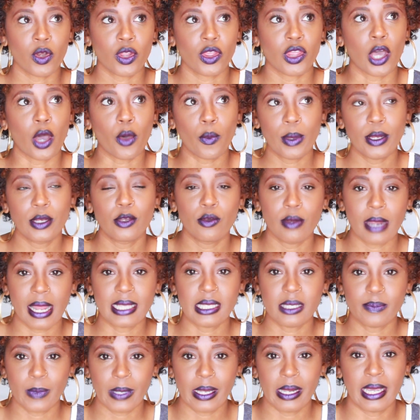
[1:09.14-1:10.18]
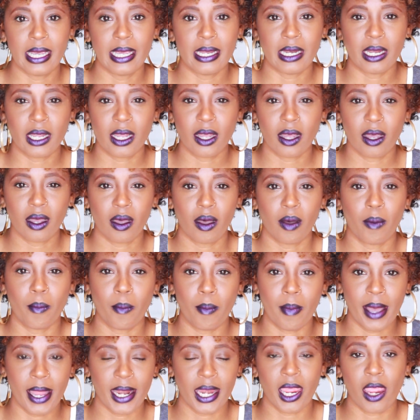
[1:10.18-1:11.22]
though we do not spend
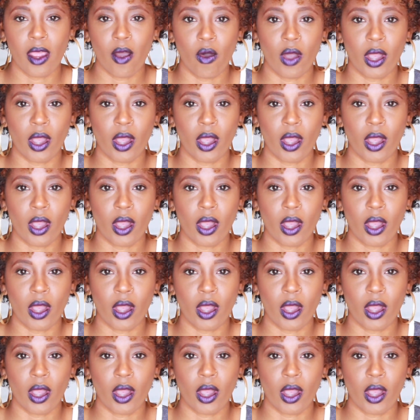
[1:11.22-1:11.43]
money